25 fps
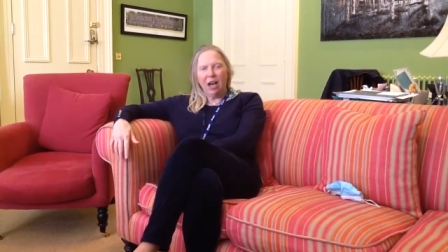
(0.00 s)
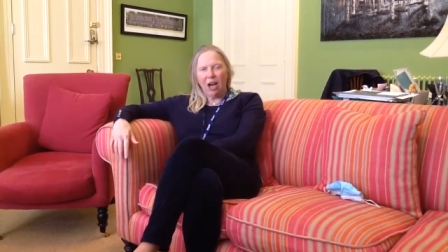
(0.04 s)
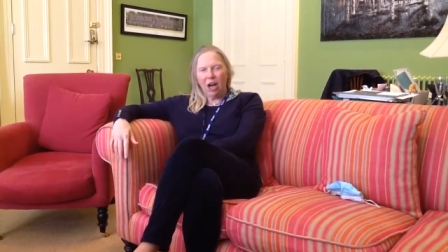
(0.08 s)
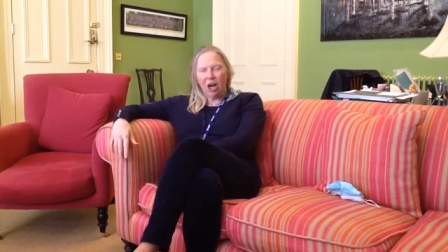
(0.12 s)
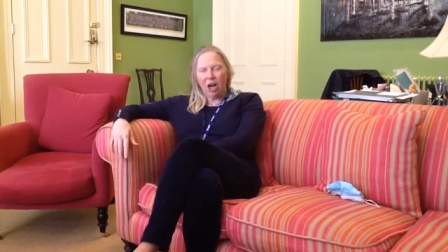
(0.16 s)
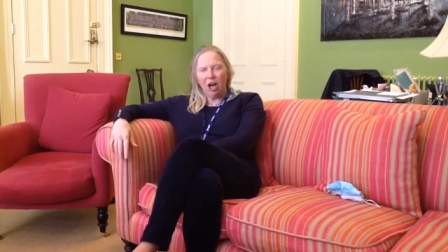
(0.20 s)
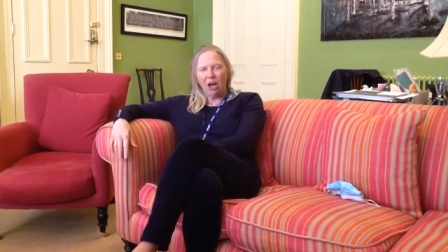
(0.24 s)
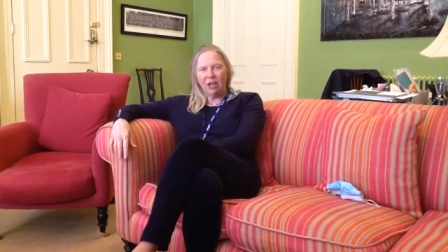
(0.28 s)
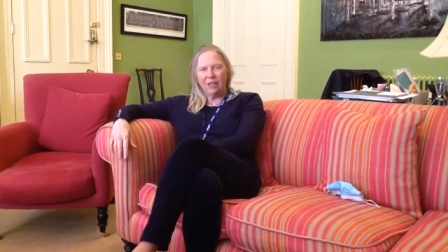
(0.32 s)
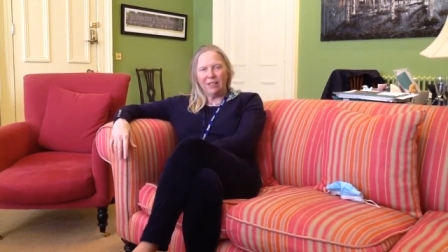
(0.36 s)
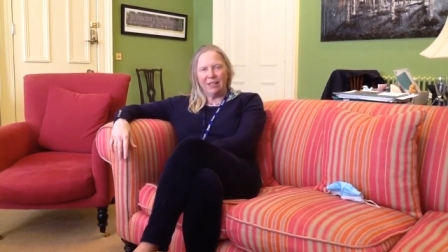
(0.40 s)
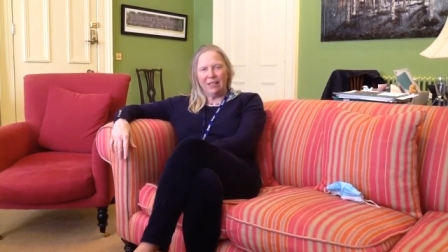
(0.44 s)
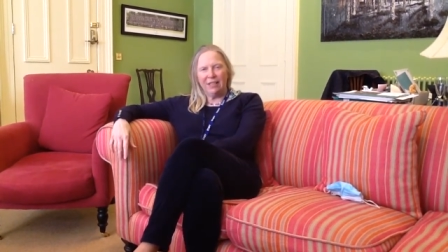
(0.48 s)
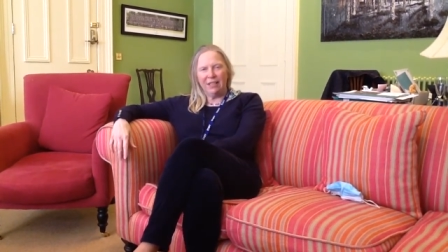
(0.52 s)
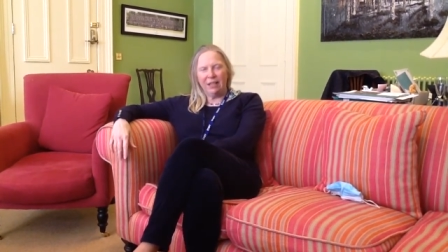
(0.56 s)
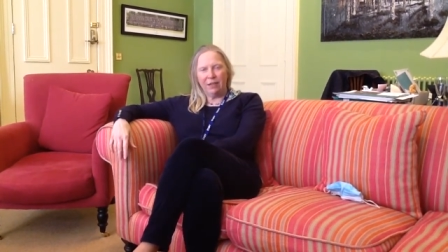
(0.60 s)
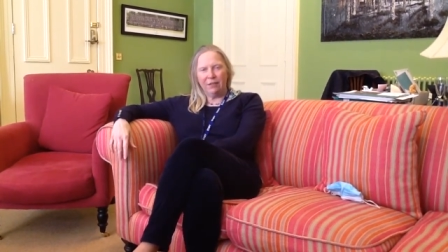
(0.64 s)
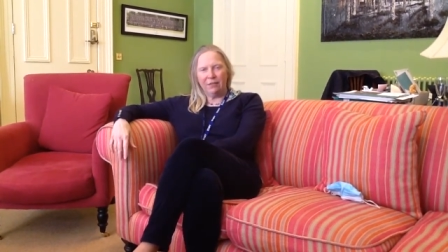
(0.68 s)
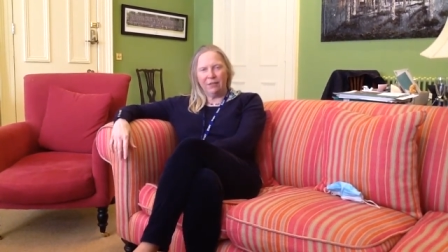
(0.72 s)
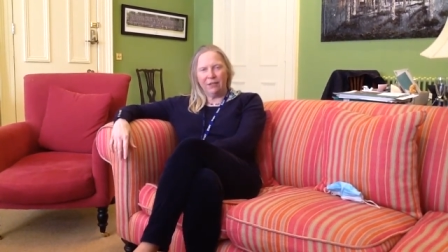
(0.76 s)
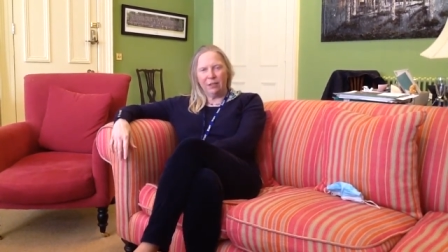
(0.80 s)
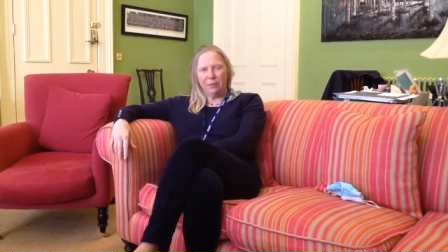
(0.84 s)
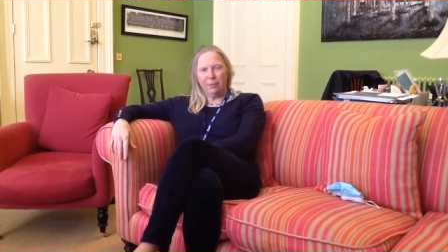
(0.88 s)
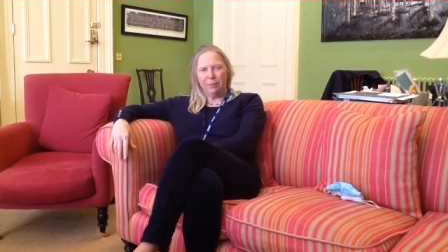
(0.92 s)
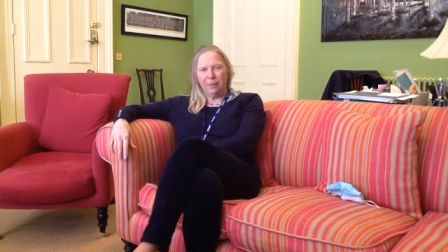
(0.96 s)
hard
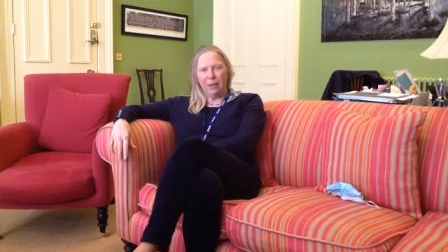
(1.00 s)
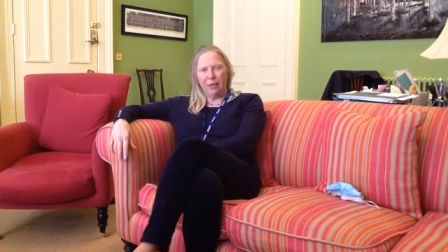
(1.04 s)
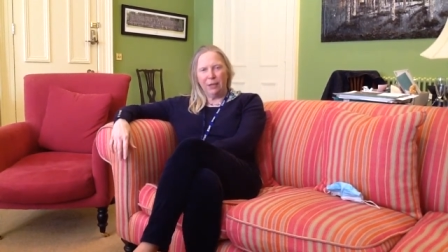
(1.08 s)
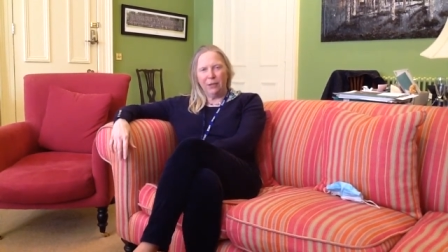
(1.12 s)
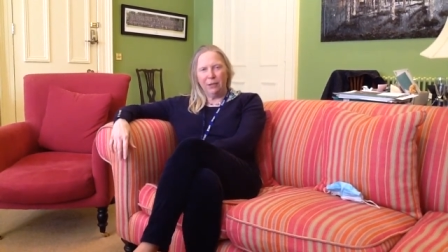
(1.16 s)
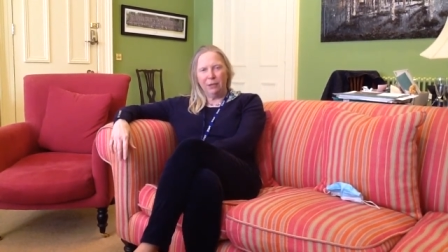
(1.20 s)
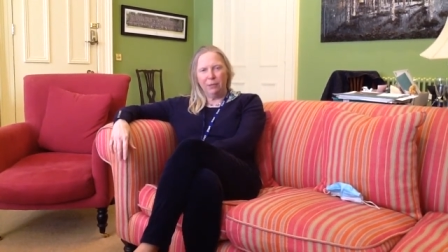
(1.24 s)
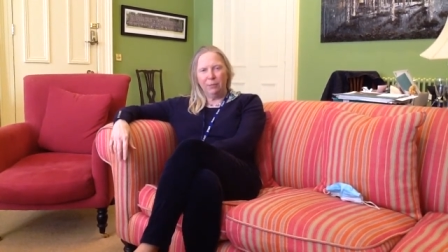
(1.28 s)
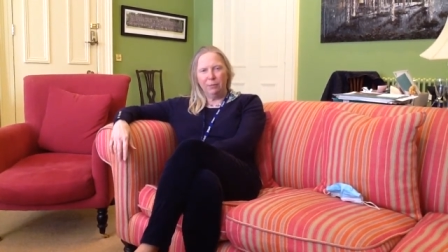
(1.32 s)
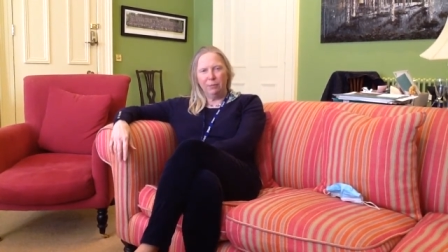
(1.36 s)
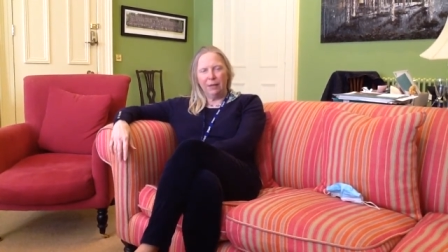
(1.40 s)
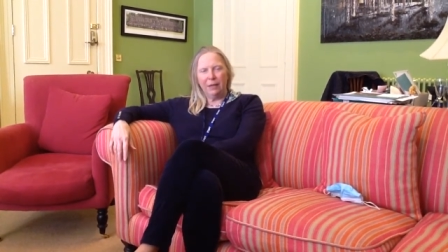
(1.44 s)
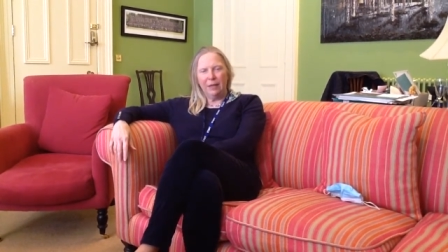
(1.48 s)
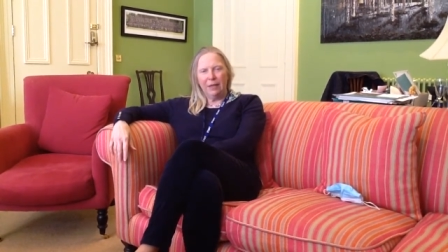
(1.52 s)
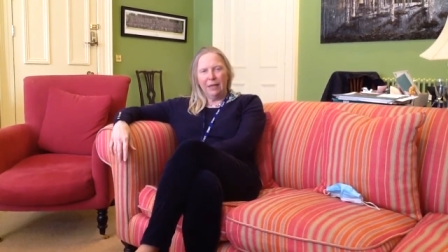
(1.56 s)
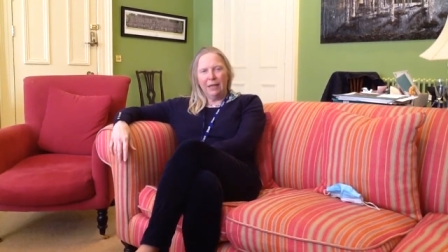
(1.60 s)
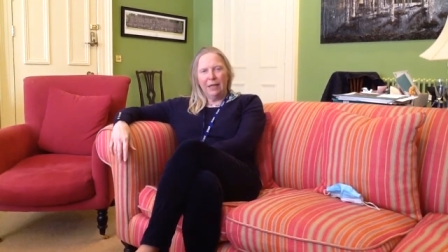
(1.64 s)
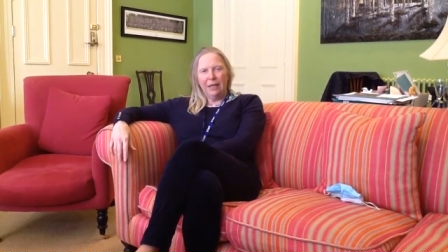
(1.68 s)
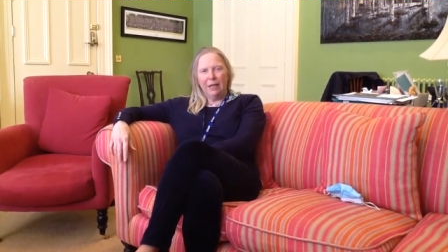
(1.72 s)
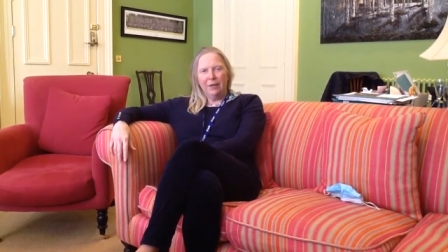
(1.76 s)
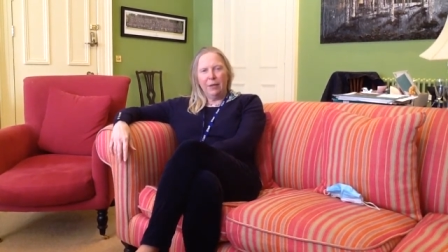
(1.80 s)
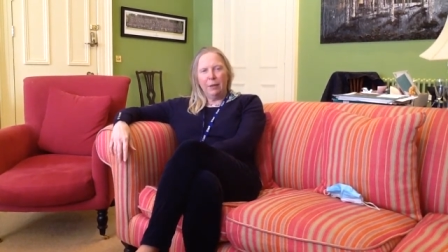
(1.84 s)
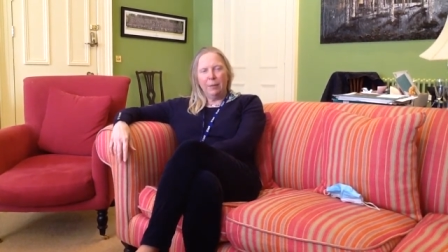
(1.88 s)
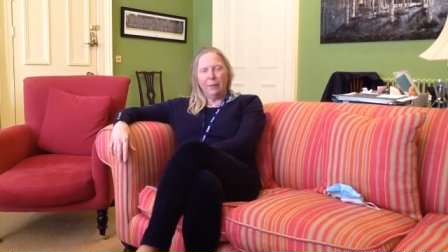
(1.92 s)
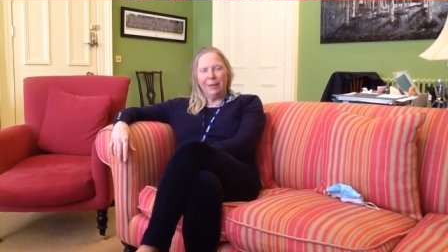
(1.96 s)
enough to the Pope they're